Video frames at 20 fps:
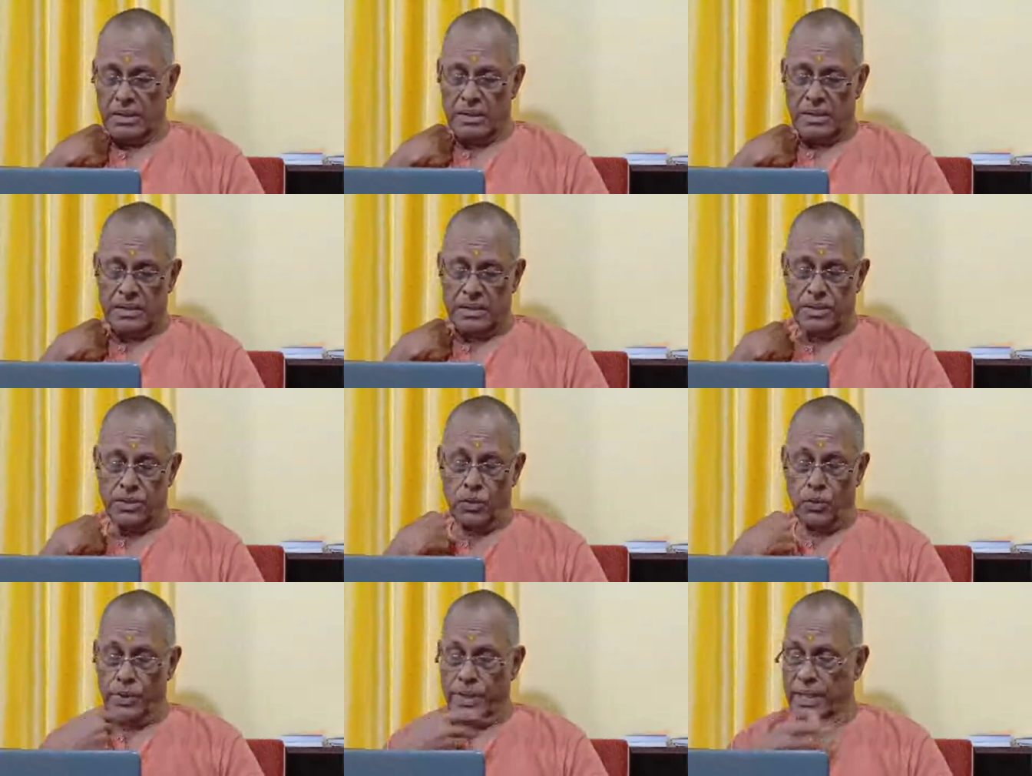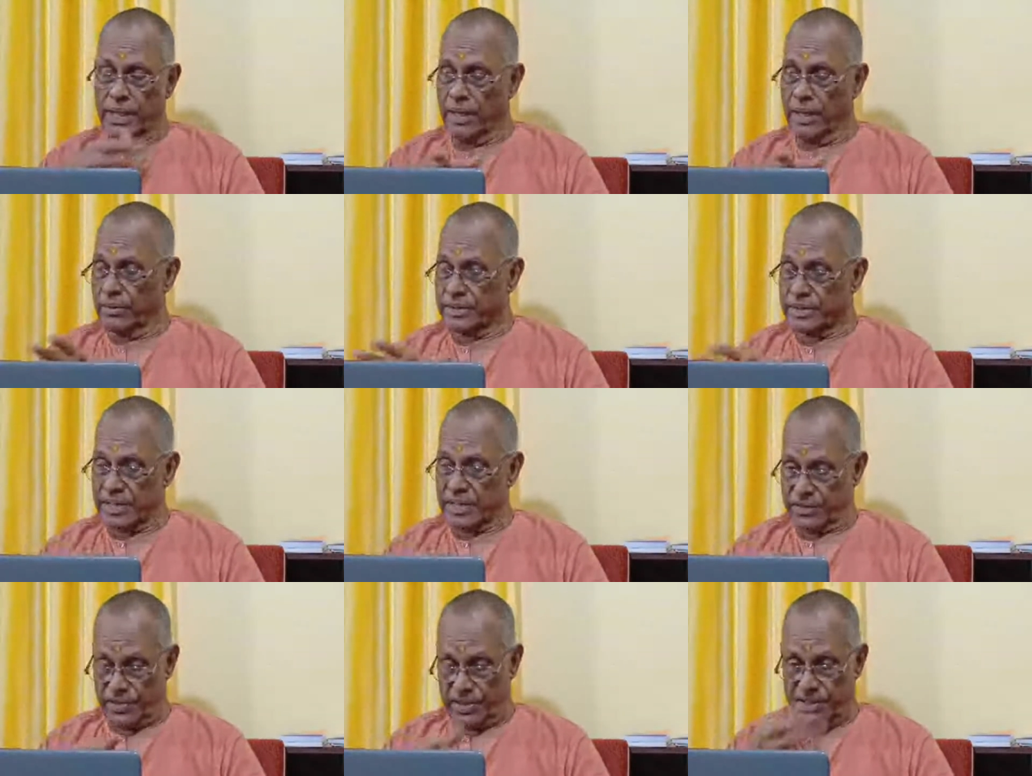During our
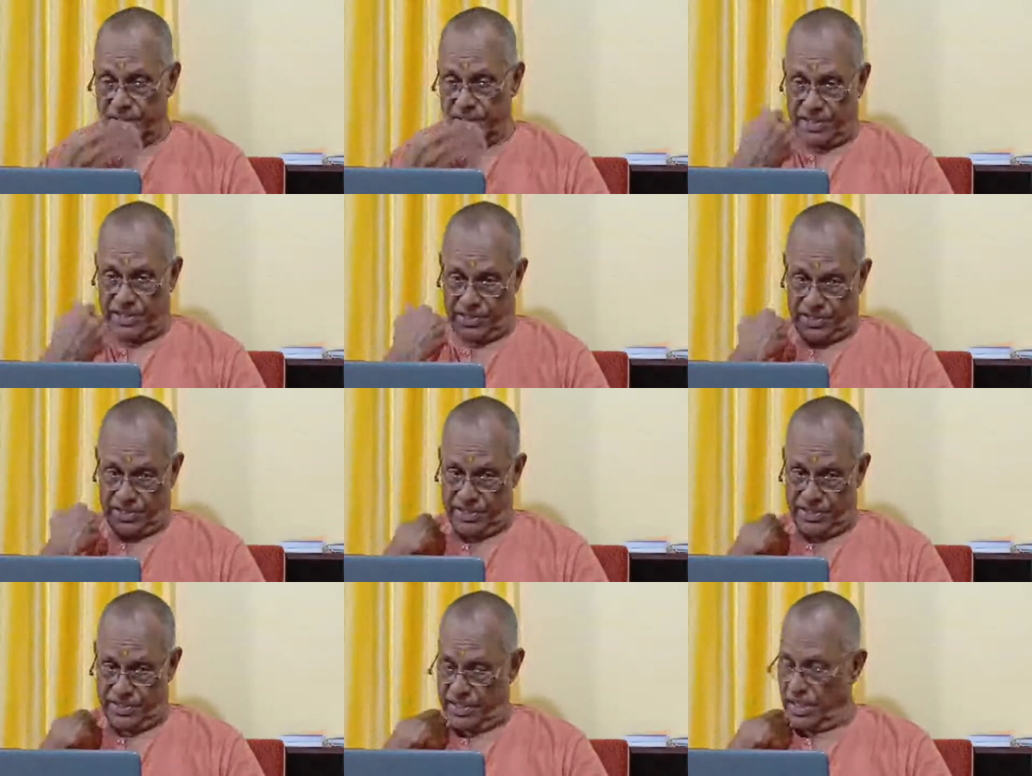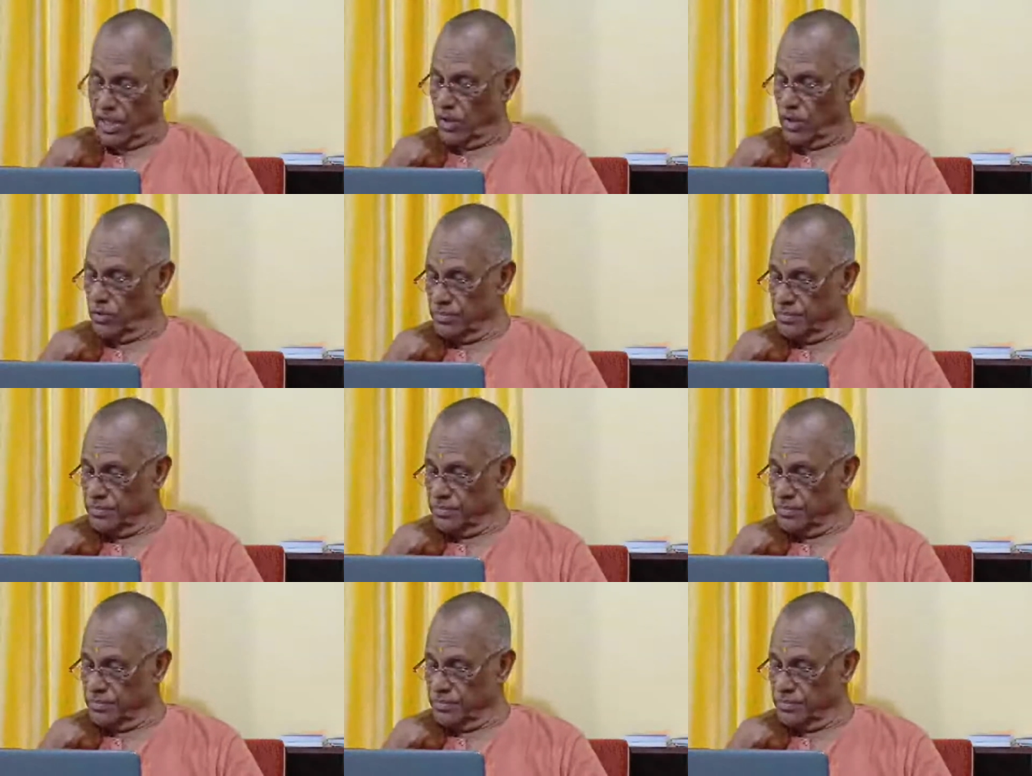satsang sessions now,